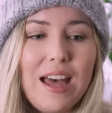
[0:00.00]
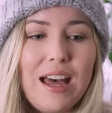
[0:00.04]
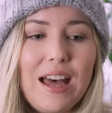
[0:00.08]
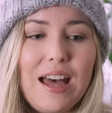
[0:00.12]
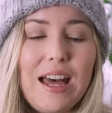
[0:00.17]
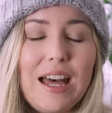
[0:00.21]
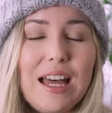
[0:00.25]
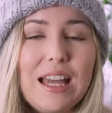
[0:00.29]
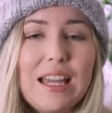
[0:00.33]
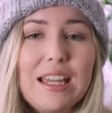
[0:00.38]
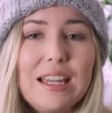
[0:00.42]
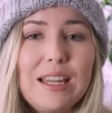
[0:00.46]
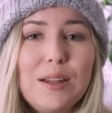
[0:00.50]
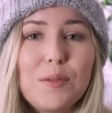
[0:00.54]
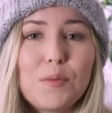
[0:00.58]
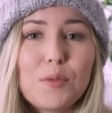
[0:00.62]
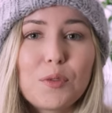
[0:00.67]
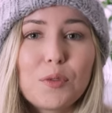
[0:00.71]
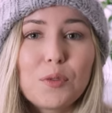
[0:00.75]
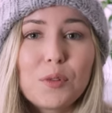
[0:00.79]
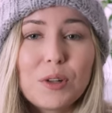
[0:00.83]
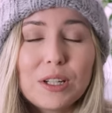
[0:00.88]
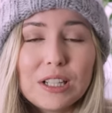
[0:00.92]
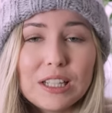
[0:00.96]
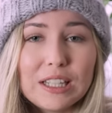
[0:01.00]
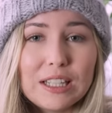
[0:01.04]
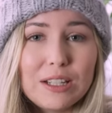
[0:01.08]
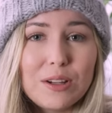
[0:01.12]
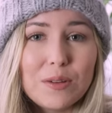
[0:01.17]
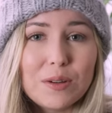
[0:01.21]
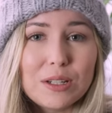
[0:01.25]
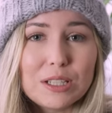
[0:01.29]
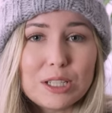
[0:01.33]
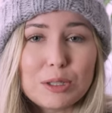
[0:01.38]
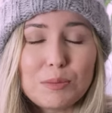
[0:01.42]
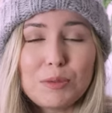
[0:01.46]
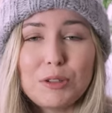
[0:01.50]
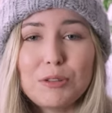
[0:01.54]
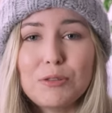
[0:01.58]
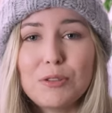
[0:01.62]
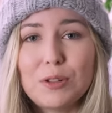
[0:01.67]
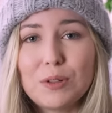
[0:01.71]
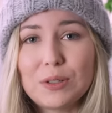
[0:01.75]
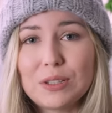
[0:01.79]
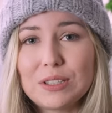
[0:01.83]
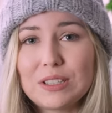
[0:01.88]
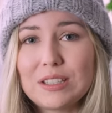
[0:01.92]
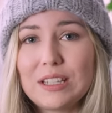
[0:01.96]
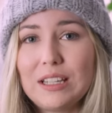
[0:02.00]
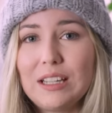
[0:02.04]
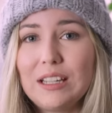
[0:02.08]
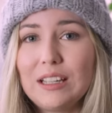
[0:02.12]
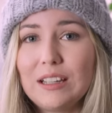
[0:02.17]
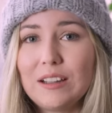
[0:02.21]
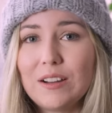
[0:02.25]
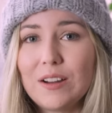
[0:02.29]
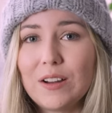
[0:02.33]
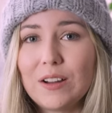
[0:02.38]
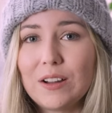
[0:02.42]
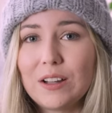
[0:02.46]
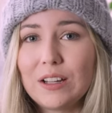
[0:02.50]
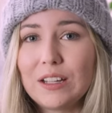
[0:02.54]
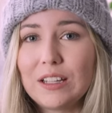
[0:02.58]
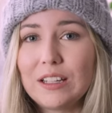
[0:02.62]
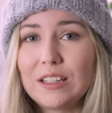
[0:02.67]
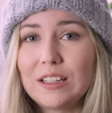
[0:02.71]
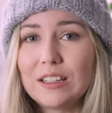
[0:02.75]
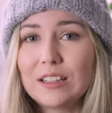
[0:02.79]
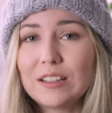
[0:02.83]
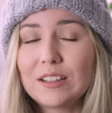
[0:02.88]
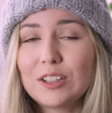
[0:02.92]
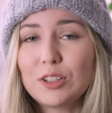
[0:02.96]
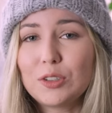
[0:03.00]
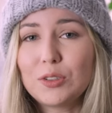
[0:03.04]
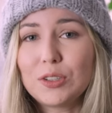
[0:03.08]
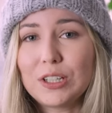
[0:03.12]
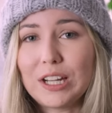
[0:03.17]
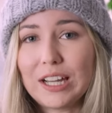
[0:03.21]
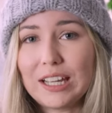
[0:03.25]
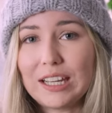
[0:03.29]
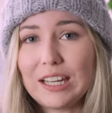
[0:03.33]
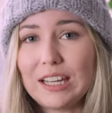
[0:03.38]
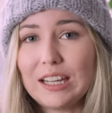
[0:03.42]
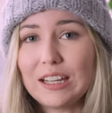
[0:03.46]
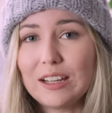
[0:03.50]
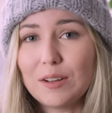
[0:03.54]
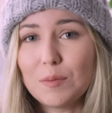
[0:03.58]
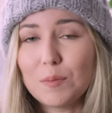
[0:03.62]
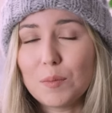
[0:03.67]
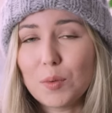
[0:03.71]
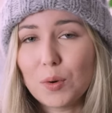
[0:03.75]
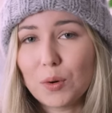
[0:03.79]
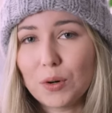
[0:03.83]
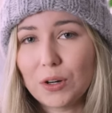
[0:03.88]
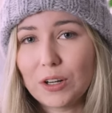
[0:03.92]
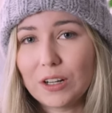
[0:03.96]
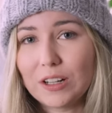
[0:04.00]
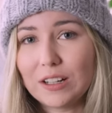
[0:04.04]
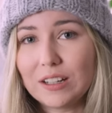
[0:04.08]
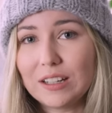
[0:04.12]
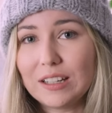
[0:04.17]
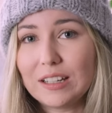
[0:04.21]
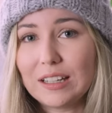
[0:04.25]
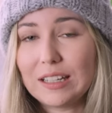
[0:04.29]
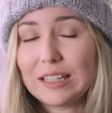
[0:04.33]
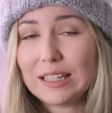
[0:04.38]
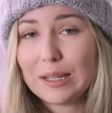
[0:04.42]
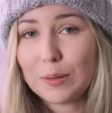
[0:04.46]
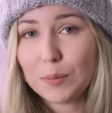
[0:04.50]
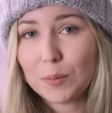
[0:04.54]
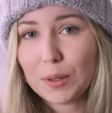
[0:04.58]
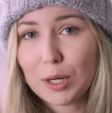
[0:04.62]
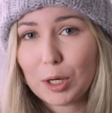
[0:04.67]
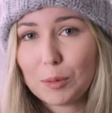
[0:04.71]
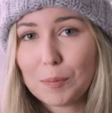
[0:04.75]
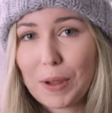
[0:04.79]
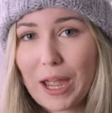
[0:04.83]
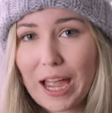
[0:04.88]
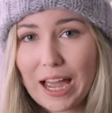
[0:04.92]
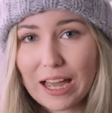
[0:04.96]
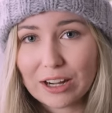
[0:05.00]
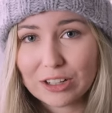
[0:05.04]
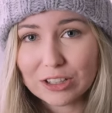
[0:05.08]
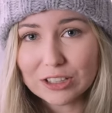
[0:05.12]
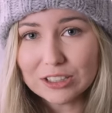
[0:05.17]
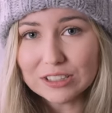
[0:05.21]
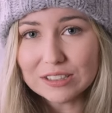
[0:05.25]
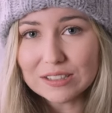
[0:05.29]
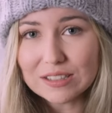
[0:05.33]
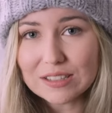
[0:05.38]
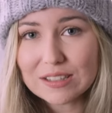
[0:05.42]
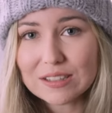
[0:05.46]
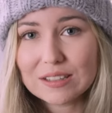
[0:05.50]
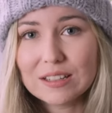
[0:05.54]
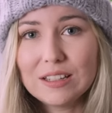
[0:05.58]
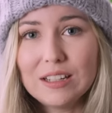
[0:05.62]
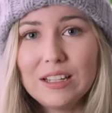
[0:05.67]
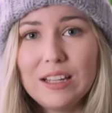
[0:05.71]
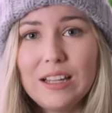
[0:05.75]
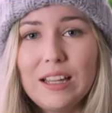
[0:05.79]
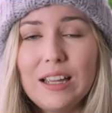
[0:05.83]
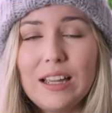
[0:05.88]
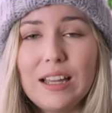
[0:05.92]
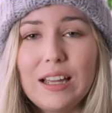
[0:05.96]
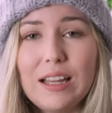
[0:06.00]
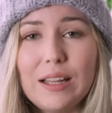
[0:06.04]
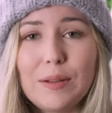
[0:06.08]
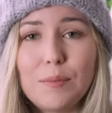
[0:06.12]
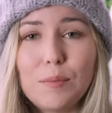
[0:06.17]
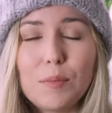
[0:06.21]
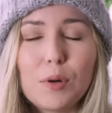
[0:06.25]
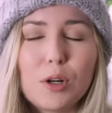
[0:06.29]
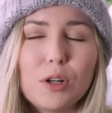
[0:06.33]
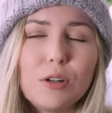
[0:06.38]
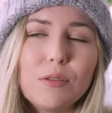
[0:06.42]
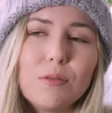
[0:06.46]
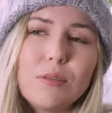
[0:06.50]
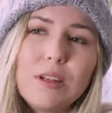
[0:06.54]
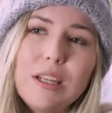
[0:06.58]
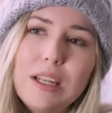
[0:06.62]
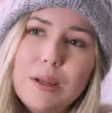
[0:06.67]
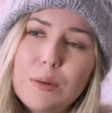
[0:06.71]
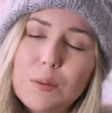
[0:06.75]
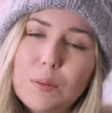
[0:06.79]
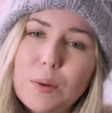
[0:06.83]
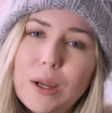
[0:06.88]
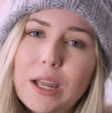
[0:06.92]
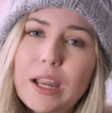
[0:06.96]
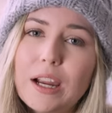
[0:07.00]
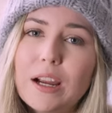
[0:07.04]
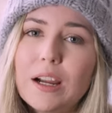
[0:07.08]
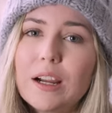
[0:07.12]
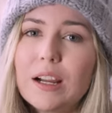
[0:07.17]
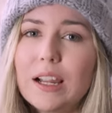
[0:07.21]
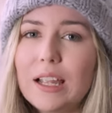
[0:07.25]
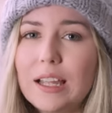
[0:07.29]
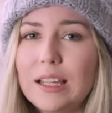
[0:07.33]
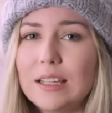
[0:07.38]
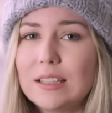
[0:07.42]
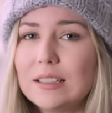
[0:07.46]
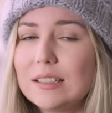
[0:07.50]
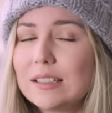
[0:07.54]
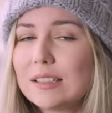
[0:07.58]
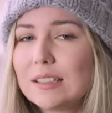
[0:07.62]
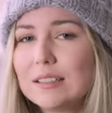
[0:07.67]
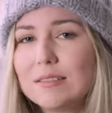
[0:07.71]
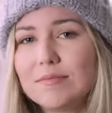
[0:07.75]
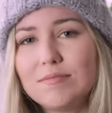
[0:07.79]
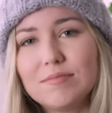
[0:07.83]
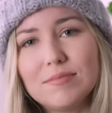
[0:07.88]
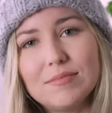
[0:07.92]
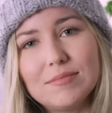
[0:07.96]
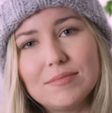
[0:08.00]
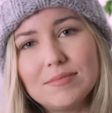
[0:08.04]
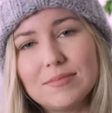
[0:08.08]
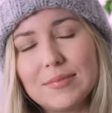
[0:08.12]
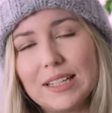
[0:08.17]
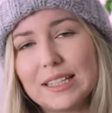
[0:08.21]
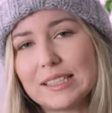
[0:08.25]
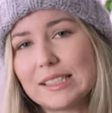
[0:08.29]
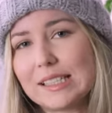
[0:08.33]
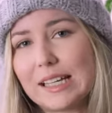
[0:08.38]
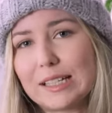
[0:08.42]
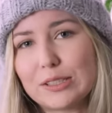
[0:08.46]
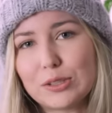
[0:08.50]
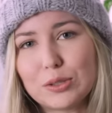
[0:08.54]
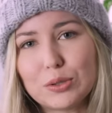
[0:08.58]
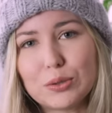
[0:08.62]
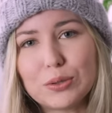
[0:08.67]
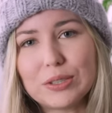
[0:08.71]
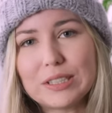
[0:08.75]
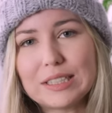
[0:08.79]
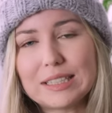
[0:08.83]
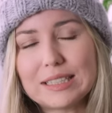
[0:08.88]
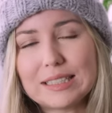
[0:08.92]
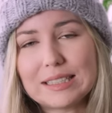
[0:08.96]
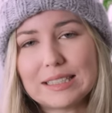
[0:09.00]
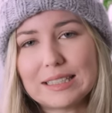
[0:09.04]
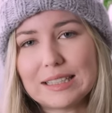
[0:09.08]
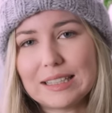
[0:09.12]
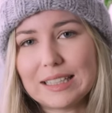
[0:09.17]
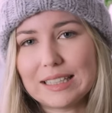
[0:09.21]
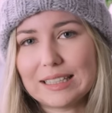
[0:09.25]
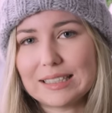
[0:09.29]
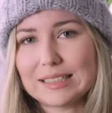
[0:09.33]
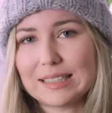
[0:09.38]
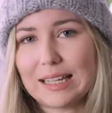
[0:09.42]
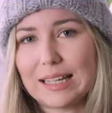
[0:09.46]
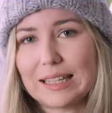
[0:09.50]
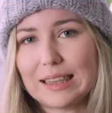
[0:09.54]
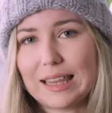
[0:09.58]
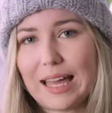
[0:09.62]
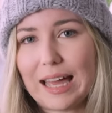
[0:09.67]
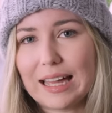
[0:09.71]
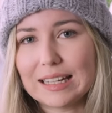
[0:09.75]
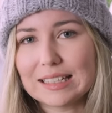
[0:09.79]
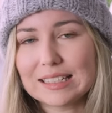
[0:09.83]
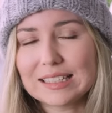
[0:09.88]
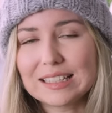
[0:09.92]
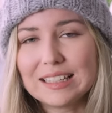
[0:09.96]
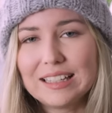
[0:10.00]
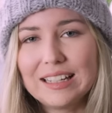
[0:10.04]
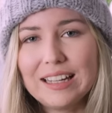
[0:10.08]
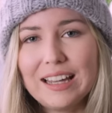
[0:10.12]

I am really going to be focusing on creating more knitwear patterns, um, or knitwear and accessories and things like that.